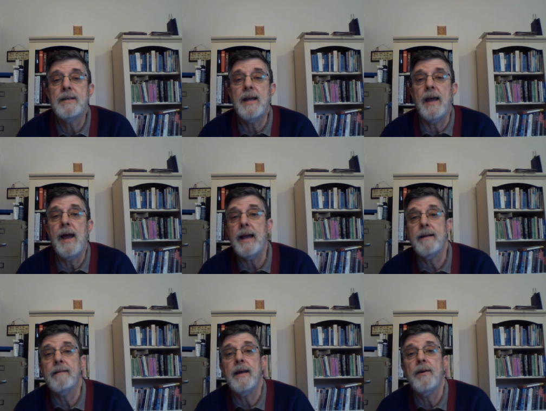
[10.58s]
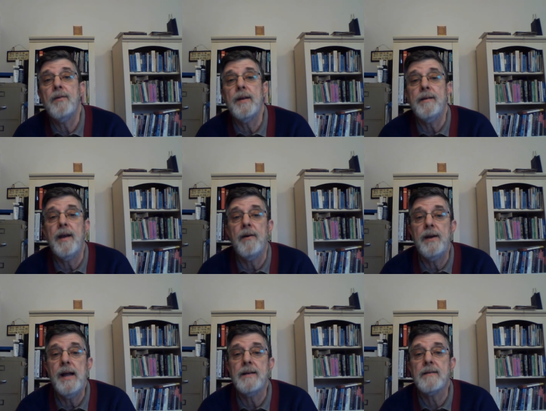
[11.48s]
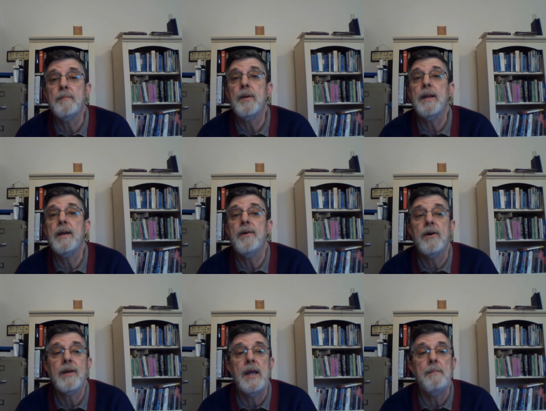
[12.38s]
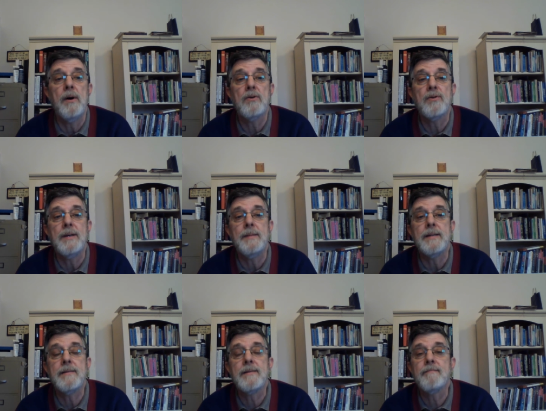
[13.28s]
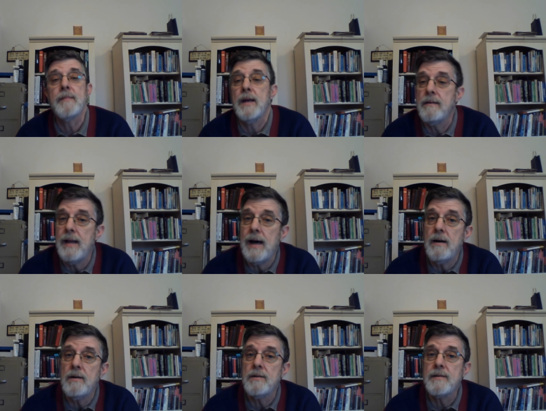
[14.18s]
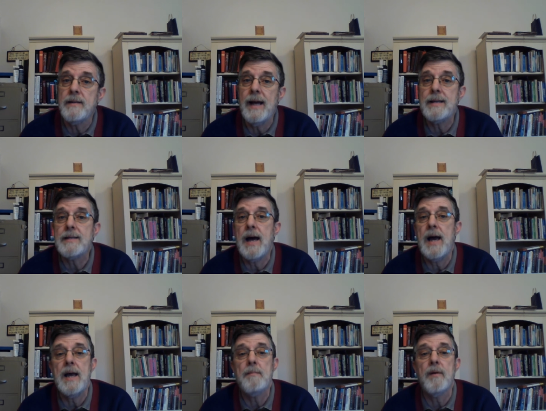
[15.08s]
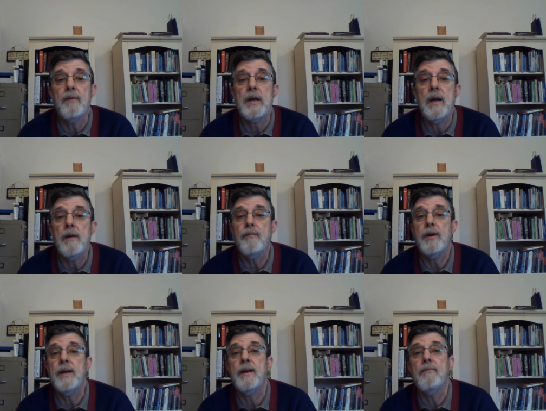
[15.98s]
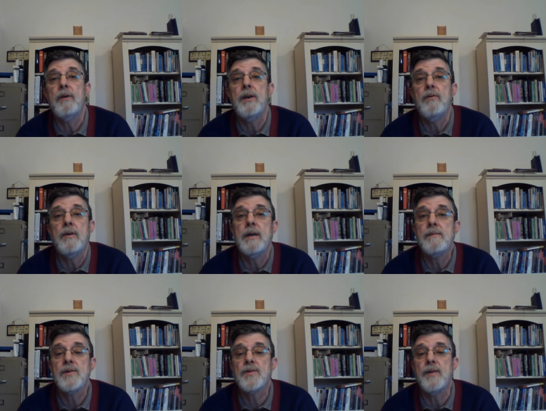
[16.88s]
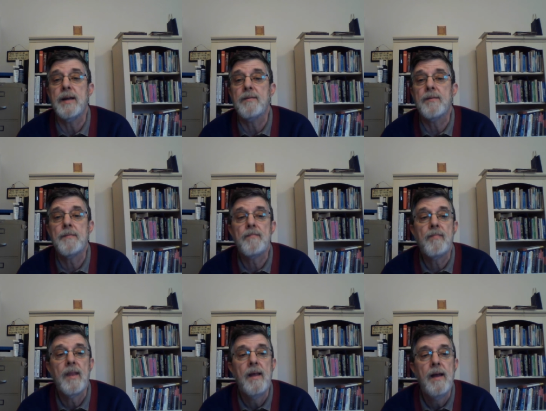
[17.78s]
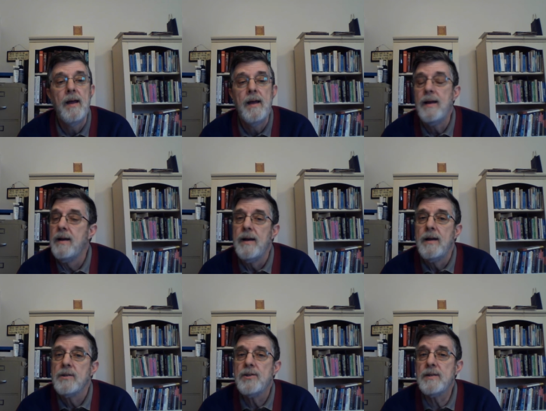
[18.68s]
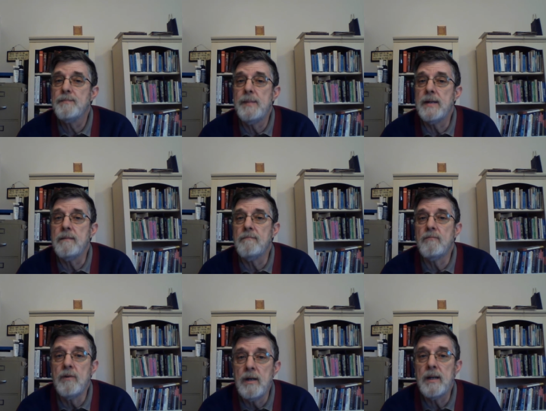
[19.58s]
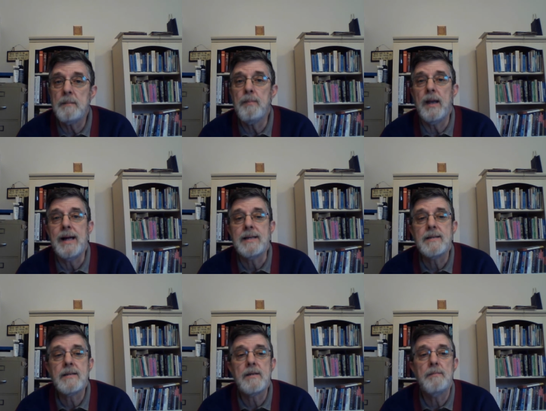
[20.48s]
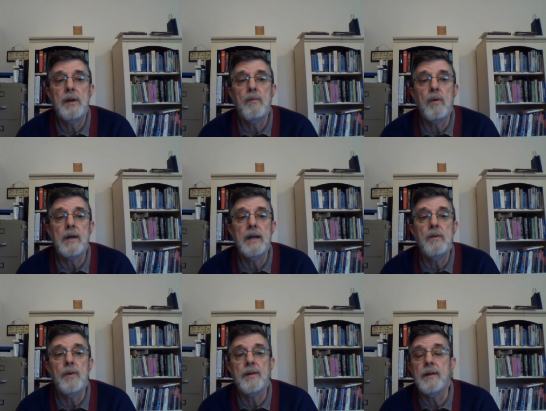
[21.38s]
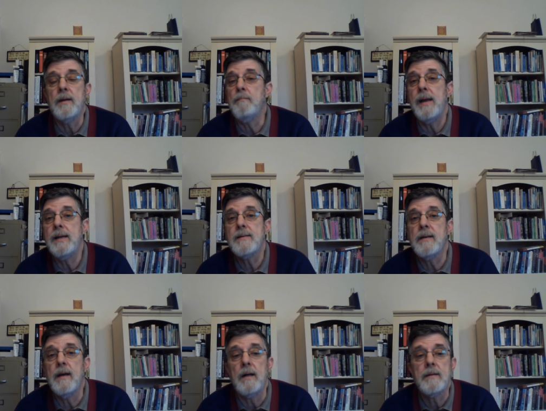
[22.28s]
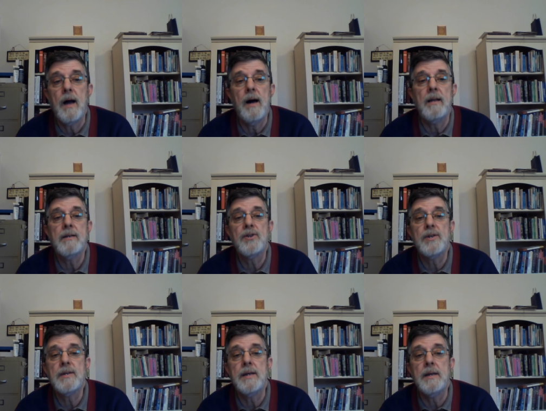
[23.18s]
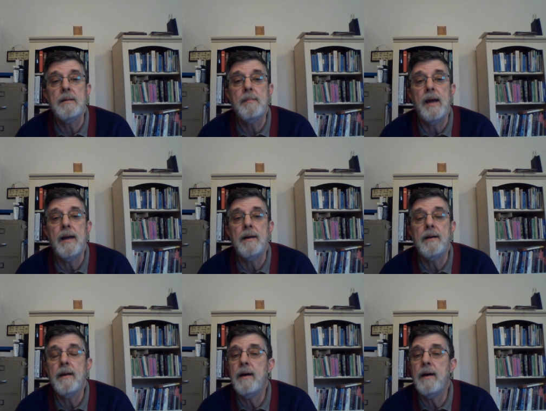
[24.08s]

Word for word: today, I can tell you that Terry has completed her chemo treatments and now is in that time of recovery and renewing of strength. She's been really blessed to be working with an amazing oncology team, and